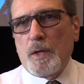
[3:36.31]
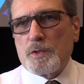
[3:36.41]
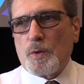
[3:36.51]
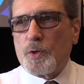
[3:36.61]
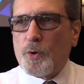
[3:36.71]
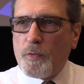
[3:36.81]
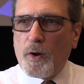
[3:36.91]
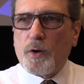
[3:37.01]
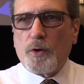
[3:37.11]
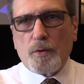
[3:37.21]
So when you're
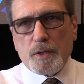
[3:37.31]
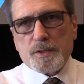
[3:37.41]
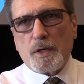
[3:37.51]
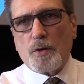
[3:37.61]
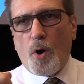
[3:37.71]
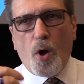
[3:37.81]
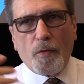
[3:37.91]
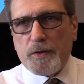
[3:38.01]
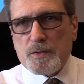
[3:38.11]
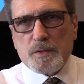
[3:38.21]
there and you're listening to all
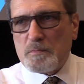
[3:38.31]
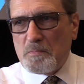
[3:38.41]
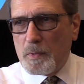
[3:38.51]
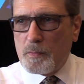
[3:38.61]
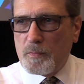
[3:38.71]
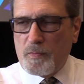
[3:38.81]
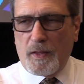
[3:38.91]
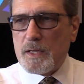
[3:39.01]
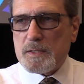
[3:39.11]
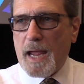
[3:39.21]
these
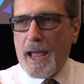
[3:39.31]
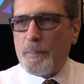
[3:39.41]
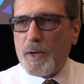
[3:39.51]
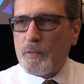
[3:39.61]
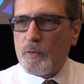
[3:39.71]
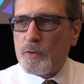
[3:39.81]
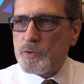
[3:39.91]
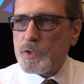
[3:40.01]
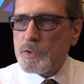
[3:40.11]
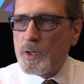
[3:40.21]
things happening that are
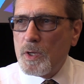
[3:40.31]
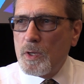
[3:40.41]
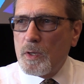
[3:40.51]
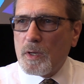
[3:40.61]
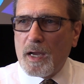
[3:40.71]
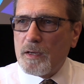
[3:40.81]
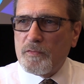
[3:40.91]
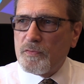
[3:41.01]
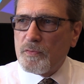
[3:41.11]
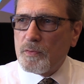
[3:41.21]
just kind of